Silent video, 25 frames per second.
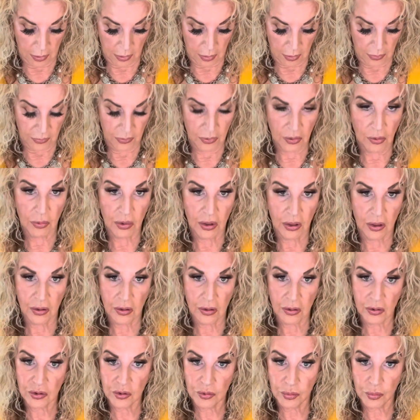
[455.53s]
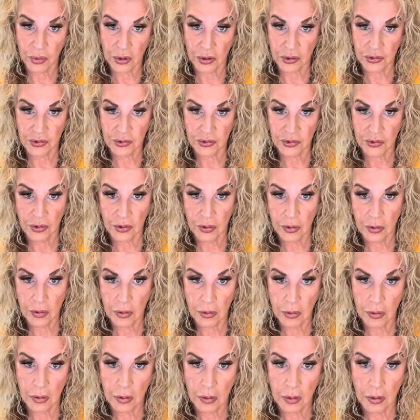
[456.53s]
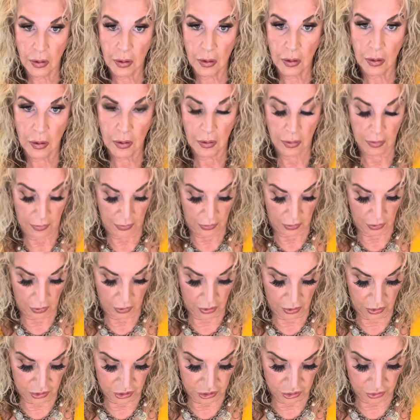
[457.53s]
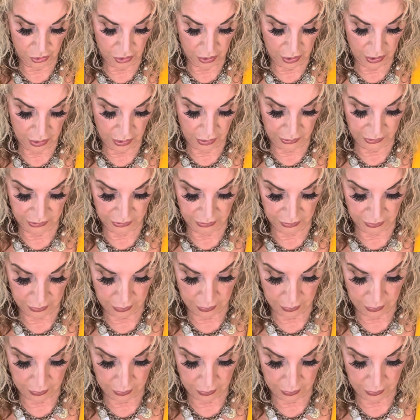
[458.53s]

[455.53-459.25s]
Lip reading: so we can express the orange oils